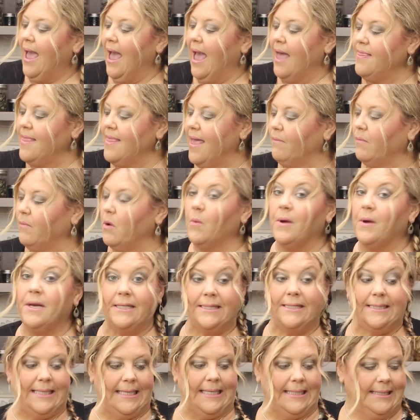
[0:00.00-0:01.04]
And then we wanna
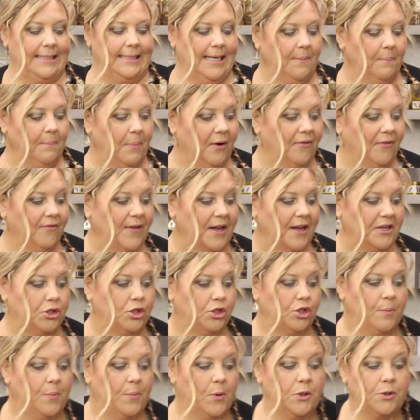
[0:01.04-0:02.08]
season up our
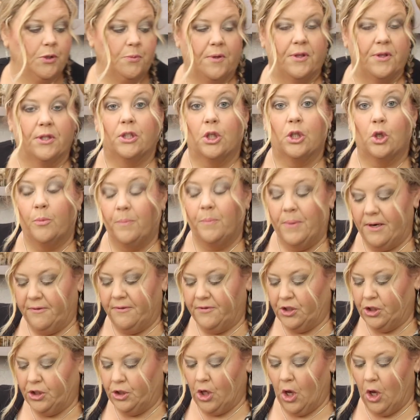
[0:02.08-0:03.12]
vegetables with a little bit of
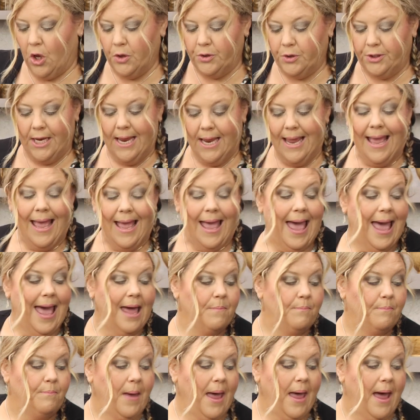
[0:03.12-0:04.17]
salt
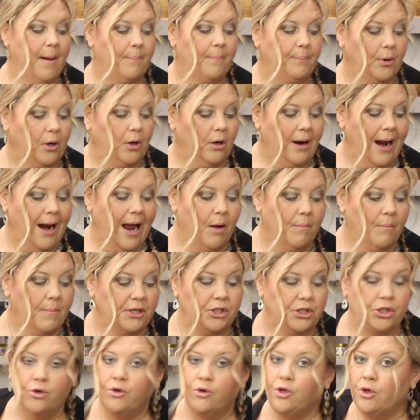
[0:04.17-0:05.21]
and pepper. How
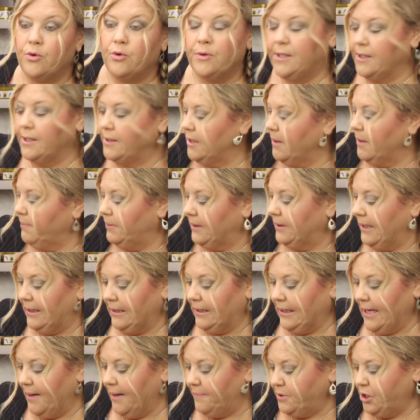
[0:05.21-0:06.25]
much you use is
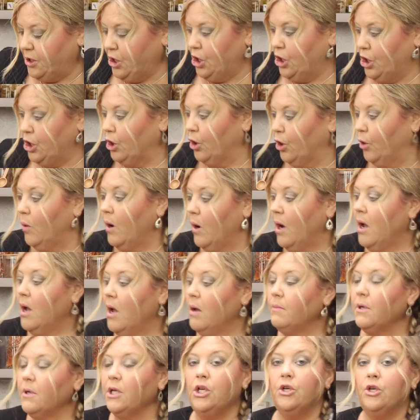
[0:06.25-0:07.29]
completely up to you.
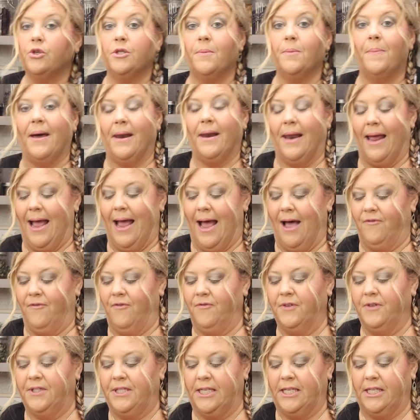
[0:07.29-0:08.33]
I'm gonna use about a half
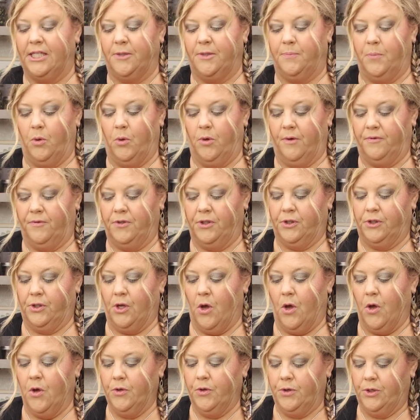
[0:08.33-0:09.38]
of a teaspoon of
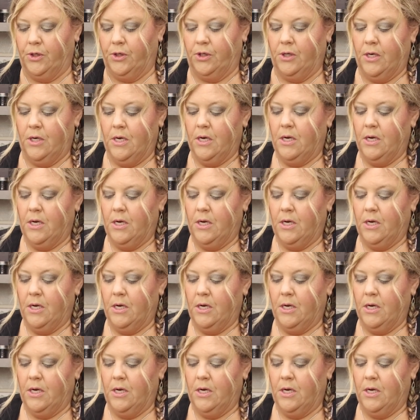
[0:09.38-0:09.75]
salt.